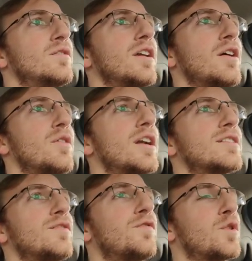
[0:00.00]
Okay, we're at
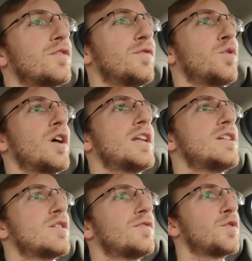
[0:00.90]
exit 44. I
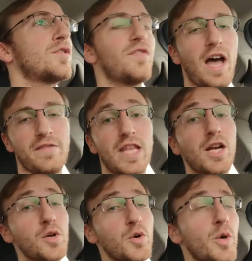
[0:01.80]
need to go to 45, and then
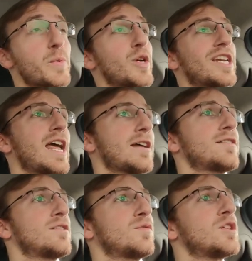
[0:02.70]
I don't know what I'm doing
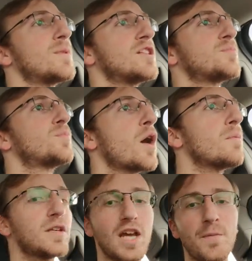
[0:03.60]
next, which means it's
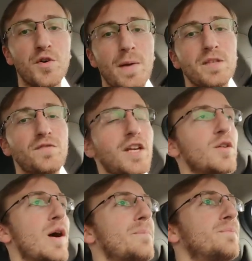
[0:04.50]
probably time to wrap this video
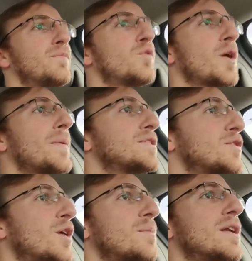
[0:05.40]
up. We're almost
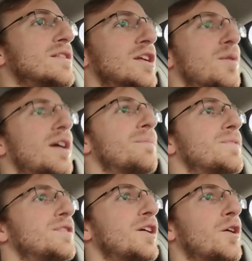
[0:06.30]
at 20 minutes anyway,
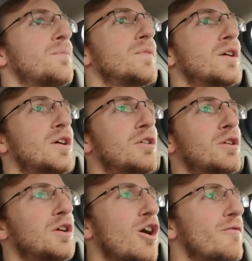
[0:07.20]
so
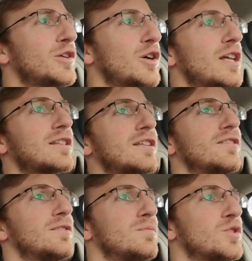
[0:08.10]
hopefully you all like
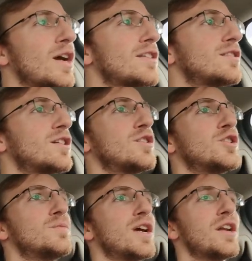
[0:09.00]
this. I'm trying to start a
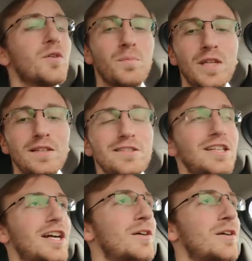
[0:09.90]
YouTube channel. Please,